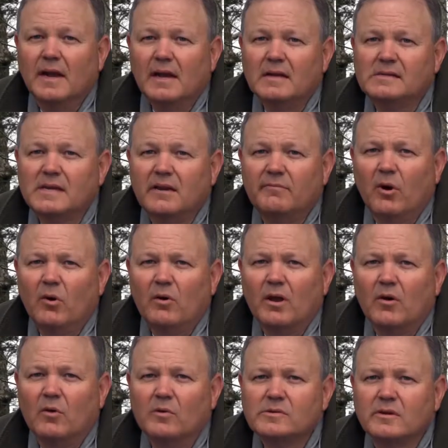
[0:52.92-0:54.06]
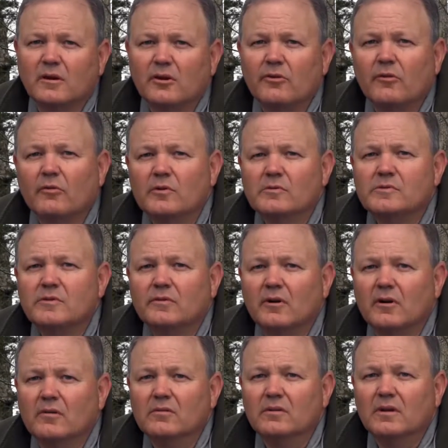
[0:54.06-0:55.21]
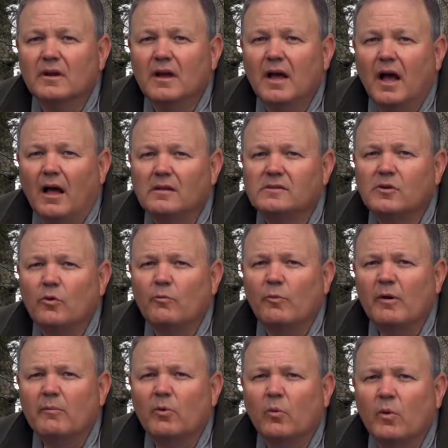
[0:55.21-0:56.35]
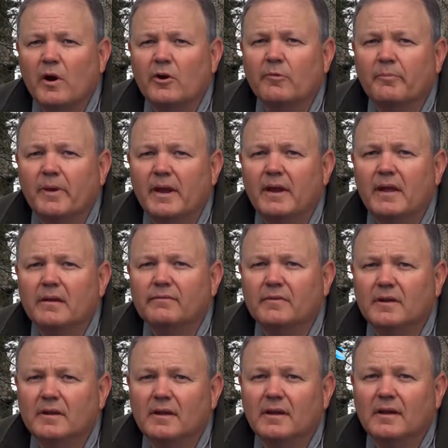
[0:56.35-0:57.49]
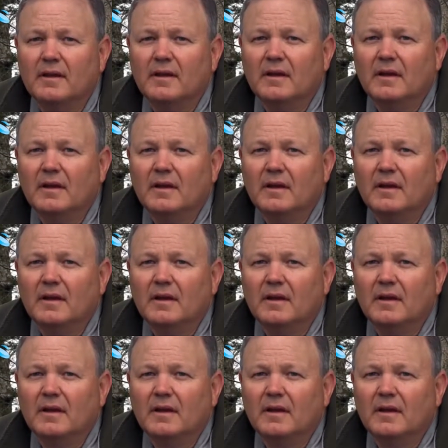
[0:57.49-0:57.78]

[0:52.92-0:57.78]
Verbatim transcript: Take a safe boating course and learn the rules of the road. Also remember to wear your P D F D.